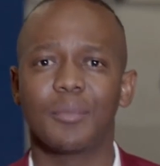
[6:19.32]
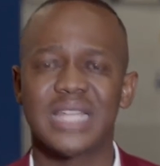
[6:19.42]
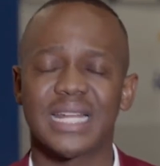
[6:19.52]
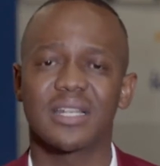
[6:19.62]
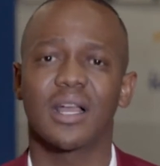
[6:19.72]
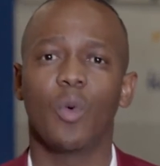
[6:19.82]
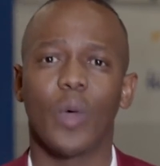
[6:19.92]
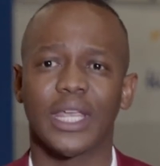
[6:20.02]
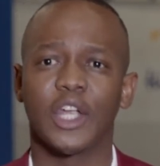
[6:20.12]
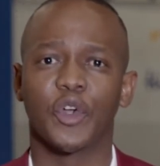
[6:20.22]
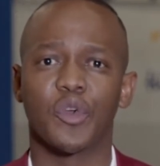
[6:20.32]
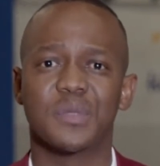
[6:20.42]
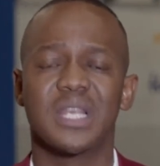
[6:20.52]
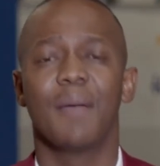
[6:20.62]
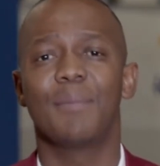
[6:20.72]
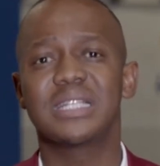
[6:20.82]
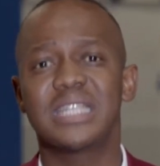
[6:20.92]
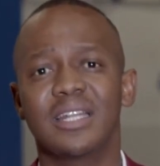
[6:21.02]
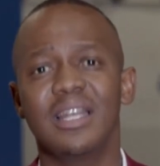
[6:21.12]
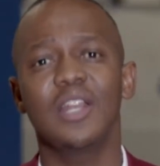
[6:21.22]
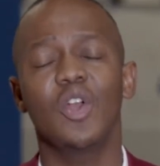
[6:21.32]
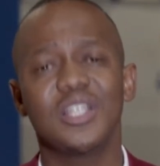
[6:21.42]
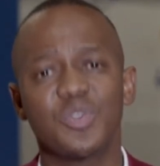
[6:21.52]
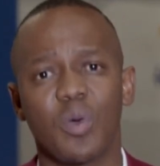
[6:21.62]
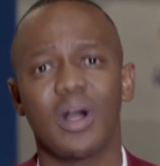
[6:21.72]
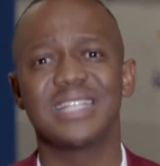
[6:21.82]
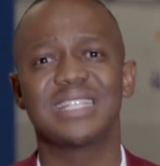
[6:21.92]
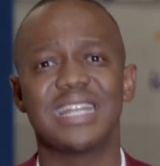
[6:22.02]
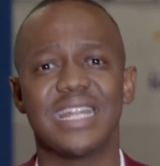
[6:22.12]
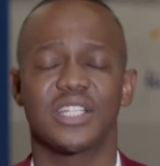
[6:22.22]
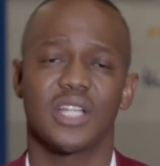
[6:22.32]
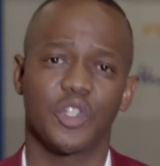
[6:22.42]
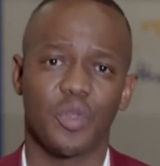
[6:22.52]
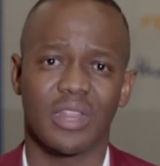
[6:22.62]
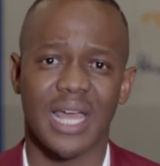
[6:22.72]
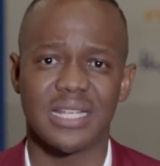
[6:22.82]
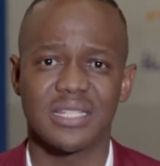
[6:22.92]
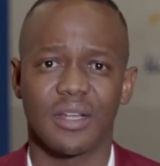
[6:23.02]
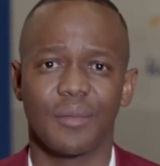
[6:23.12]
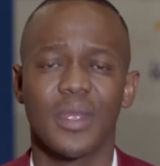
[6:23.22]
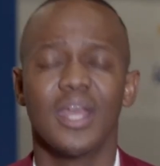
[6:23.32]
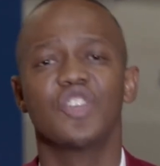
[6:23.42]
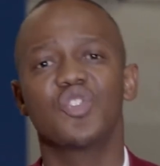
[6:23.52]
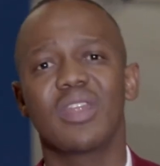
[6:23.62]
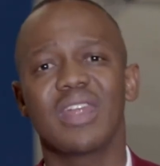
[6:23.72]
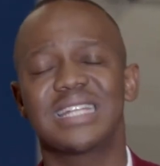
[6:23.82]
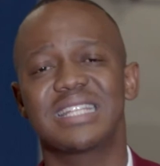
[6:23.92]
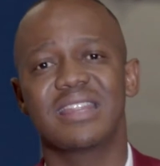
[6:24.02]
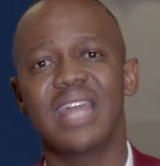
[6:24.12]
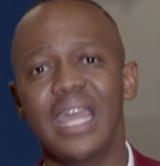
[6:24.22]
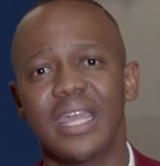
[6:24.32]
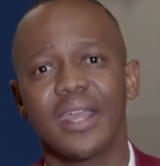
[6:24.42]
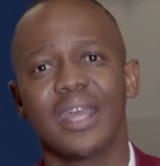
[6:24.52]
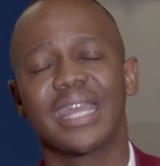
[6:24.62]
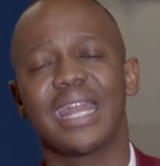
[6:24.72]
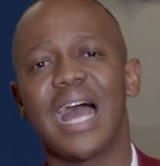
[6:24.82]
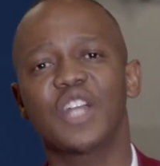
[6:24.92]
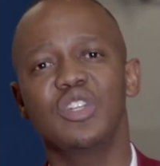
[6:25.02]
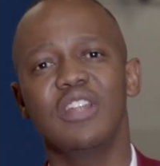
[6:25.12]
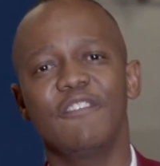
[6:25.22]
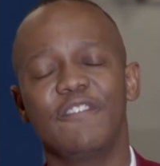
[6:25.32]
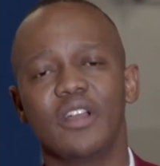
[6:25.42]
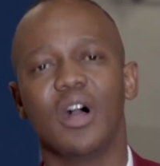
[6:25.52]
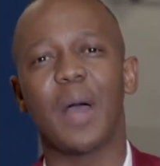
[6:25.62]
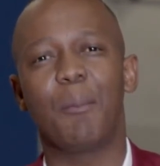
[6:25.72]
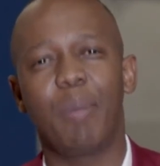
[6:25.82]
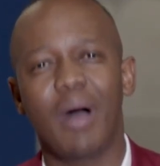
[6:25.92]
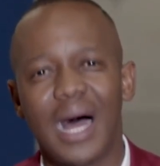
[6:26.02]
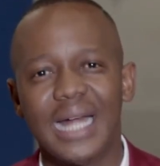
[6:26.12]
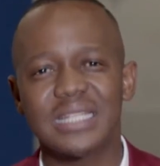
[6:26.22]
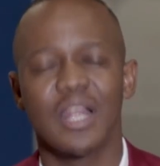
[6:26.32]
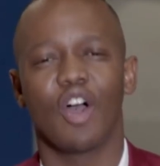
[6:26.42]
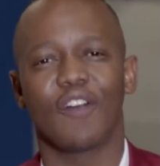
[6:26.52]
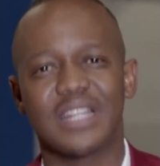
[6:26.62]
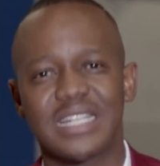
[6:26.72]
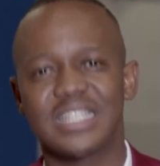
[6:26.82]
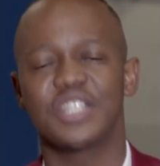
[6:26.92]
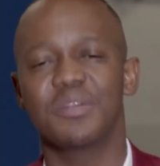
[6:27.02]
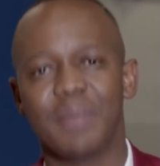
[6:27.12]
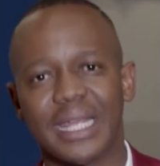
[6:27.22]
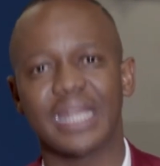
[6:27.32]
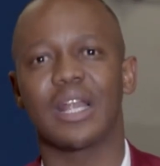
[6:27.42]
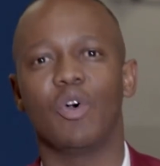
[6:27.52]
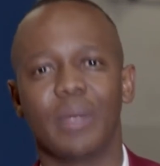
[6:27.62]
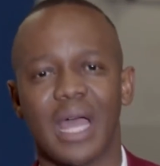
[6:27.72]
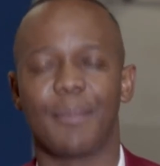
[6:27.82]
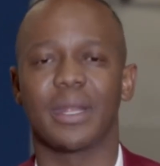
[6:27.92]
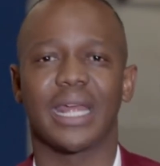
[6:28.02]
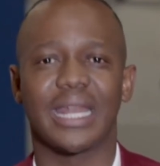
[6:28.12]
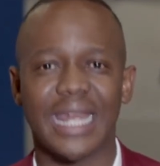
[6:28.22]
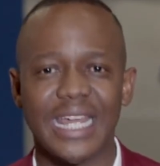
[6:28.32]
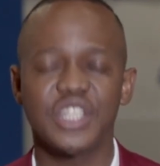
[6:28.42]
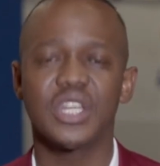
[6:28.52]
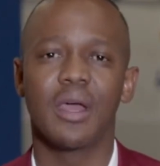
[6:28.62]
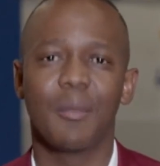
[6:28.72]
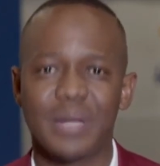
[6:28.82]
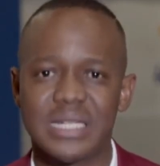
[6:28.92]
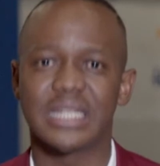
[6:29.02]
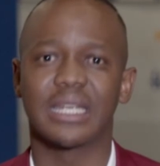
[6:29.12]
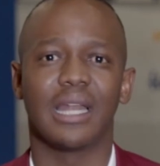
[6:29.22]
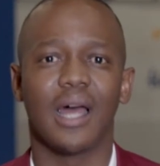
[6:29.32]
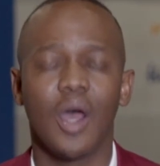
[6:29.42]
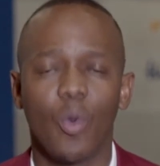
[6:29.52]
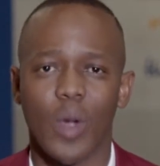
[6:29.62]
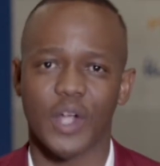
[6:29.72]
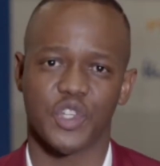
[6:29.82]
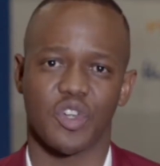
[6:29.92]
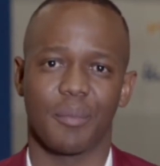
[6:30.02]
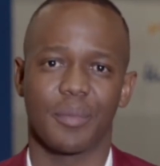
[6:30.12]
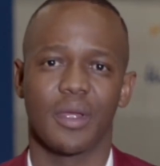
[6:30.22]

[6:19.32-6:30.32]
technical working groups, particularly as well as the National Youth Council, so that they can actually feel a part of the decision-making that will be happening at each particular workshop.